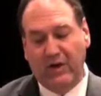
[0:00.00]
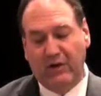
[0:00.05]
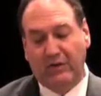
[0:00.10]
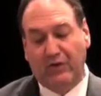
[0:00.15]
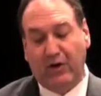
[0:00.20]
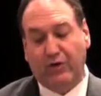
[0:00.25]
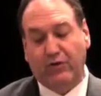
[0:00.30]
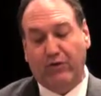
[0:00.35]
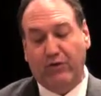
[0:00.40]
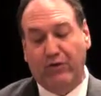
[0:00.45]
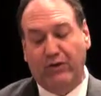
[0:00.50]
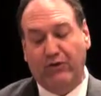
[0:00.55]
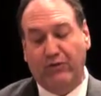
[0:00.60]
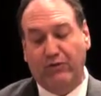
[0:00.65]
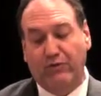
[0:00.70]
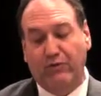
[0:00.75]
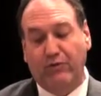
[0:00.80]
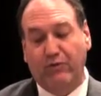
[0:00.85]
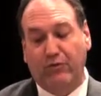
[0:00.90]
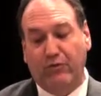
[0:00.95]
Judge
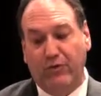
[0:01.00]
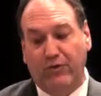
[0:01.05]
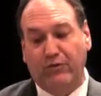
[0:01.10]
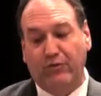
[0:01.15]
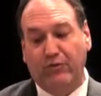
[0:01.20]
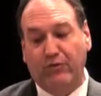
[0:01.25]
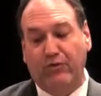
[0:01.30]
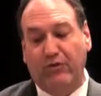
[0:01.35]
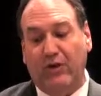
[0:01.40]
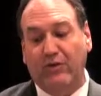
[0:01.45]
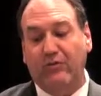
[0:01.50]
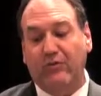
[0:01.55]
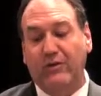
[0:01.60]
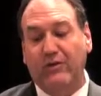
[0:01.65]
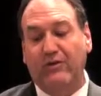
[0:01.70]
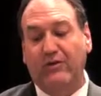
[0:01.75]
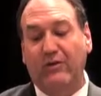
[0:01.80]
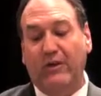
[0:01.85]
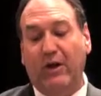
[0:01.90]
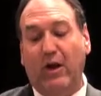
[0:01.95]
Cristol just
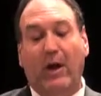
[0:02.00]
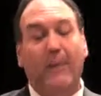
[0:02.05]
recently